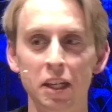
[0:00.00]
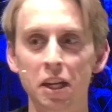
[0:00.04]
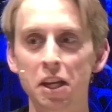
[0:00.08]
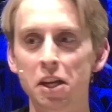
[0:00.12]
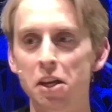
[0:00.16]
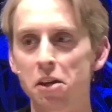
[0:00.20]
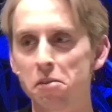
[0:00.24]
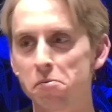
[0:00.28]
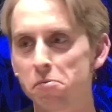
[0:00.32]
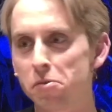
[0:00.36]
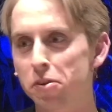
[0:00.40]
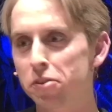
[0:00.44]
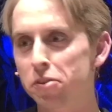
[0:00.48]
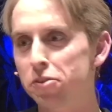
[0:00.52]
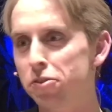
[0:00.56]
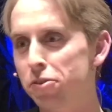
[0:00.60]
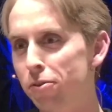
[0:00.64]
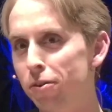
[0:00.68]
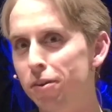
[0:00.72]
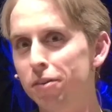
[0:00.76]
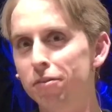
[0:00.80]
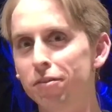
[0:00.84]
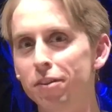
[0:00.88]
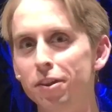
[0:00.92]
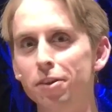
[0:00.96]
not
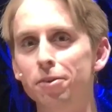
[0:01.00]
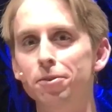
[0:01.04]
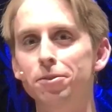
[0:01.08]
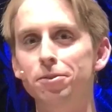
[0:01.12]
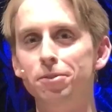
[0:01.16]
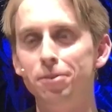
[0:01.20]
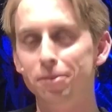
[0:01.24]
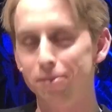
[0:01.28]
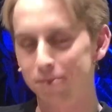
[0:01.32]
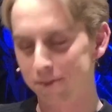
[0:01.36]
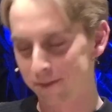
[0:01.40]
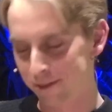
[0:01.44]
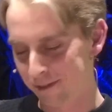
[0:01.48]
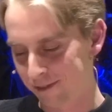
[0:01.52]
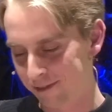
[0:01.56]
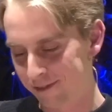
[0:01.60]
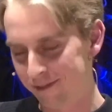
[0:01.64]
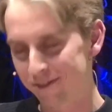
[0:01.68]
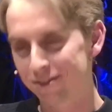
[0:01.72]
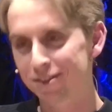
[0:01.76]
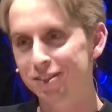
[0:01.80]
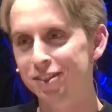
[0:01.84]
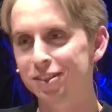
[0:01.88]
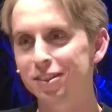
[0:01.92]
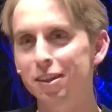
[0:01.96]
sure if those
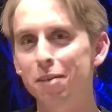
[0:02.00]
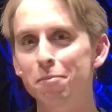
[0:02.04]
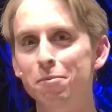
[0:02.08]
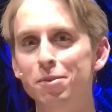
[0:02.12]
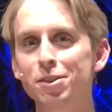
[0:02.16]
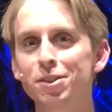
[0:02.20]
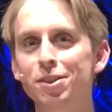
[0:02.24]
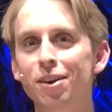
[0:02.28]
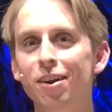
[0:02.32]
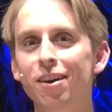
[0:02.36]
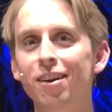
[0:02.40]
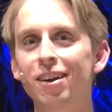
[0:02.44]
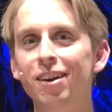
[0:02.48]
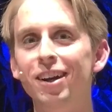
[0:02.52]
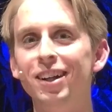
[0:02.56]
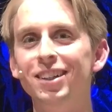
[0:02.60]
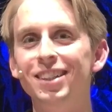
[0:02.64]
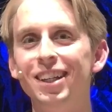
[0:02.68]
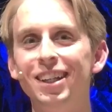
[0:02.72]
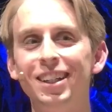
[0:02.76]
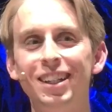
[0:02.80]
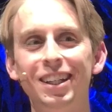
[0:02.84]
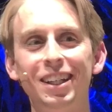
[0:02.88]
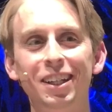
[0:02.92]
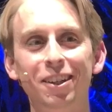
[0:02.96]
numbers are
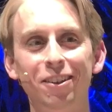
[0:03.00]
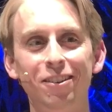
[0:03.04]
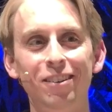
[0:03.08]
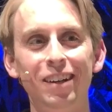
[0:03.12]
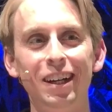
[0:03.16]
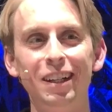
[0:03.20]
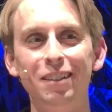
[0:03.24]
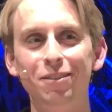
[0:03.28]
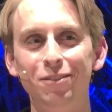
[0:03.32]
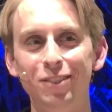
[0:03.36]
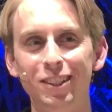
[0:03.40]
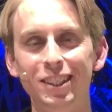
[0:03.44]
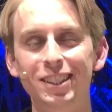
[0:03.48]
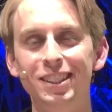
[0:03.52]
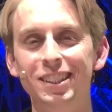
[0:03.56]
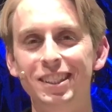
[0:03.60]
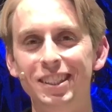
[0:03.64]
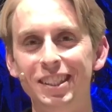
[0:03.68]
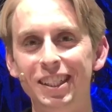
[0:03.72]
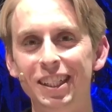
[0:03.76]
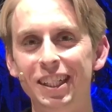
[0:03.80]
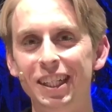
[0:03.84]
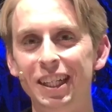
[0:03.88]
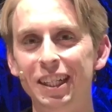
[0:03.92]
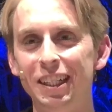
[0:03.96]
exactly correct, but
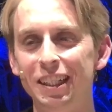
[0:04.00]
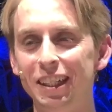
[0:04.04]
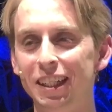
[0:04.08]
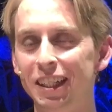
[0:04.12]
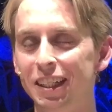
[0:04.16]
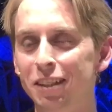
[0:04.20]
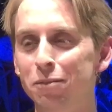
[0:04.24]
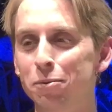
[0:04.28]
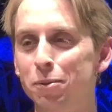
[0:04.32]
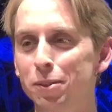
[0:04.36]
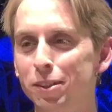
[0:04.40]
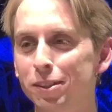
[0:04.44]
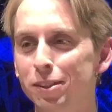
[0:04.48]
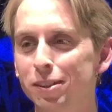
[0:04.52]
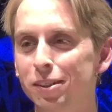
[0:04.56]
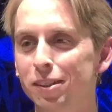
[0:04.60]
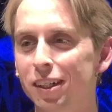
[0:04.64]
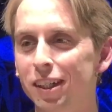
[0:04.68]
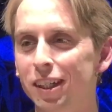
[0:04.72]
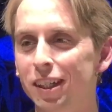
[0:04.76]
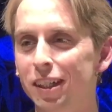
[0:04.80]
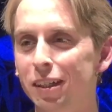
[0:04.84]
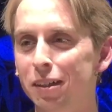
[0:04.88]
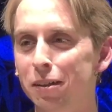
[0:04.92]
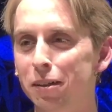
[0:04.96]
uh, cool. it was
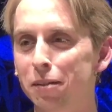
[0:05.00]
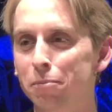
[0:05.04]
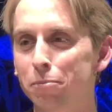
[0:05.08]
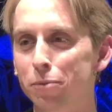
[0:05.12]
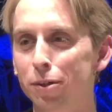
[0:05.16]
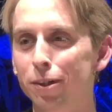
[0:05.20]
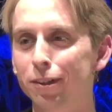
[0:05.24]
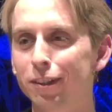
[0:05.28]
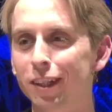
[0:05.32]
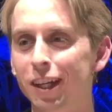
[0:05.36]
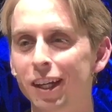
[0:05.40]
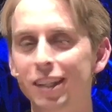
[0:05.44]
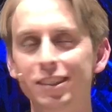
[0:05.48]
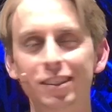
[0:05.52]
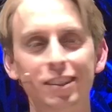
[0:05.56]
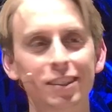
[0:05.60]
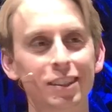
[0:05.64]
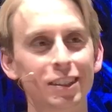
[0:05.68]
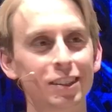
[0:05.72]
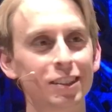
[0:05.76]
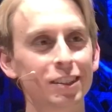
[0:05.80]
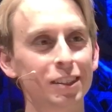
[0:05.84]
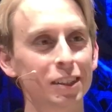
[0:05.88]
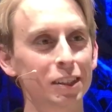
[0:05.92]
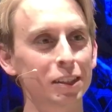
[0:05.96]
uh, broadcasted
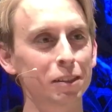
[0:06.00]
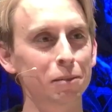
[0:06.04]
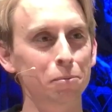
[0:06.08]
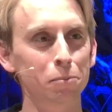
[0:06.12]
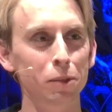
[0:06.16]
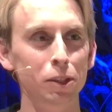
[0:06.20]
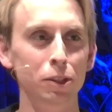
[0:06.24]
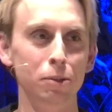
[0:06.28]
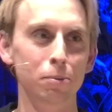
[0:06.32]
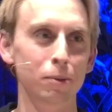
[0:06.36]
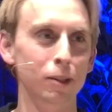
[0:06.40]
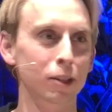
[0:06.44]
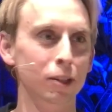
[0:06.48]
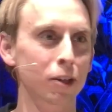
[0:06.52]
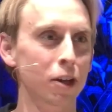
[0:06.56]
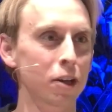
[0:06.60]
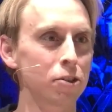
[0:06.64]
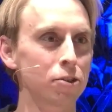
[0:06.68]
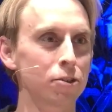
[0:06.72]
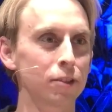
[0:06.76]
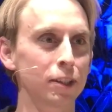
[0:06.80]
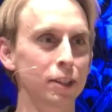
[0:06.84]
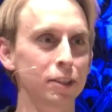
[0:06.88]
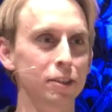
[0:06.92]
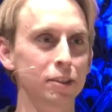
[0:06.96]
in uh, multiple
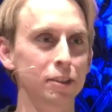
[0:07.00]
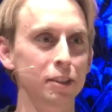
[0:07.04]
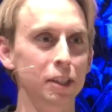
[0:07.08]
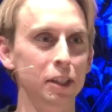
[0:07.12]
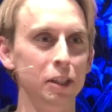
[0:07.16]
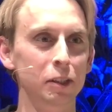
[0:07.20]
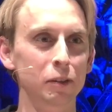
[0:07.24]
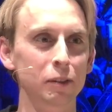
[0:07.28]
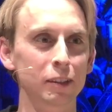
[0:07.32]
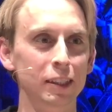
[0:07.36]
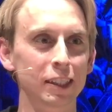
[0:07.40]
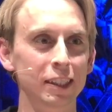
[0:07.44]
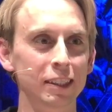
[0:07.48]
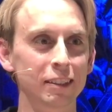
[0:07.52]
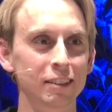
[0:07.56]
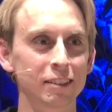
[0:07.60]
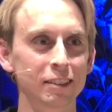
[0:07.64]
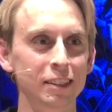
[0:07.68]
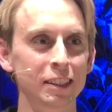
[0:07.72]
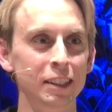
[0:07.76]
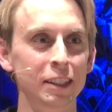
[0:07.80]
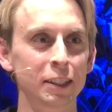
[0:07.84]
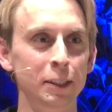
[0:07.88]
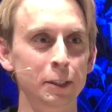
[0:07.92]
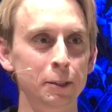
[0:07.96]
countries. Uh-huh. So,
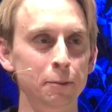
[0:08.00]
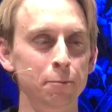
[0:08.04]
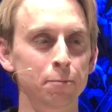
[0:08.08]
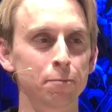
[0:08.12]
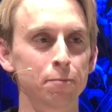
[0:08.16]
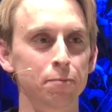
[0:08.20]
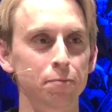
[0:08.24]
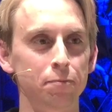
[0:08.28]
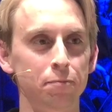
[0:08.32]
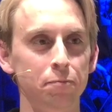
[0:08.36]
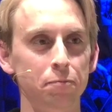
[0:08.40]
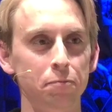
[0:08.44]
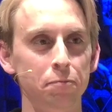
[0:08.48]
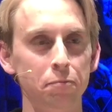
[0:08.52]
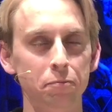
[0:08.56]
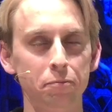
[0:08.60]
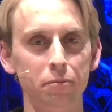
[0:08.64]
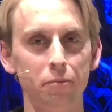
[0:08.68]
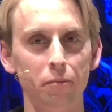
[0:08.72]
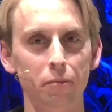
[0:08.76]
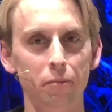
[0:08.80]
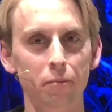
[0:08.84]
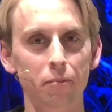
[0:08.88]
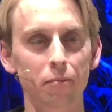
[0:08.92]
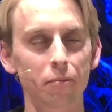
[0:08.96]
uh, mm.
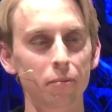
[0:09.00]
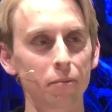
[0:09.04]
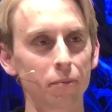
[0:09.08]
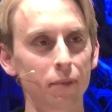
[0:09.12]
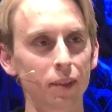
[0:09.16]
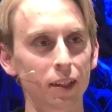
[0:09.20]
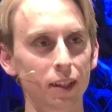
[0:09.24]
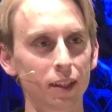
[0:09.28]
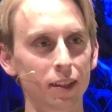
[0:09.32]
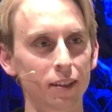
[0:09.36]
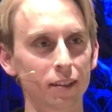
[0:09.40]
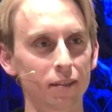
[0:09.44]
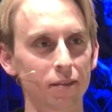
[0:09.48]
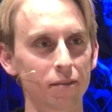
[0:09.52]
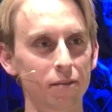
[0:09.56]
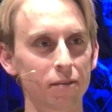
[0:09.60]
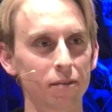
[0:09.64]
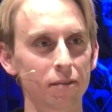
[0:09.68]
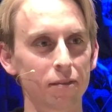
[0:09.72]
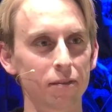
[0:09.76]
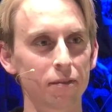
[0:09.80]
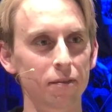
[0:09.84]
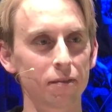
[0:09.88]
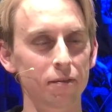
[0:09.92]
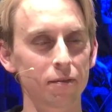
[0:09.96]
And the guy on the
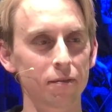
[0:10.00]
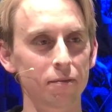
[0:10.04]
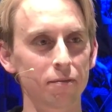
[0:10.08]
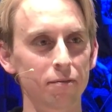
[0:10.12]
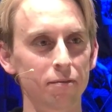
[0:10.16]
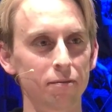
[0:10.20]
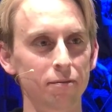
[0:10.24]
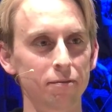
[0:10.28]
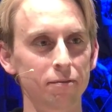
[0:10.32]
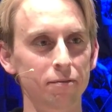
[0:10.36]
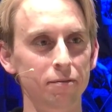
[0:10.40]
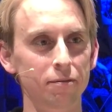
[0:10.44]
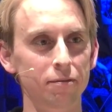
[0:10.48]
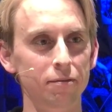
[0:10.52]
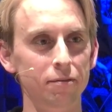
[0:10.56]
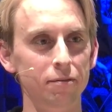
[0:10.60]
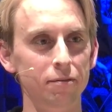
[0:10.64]
bicycle who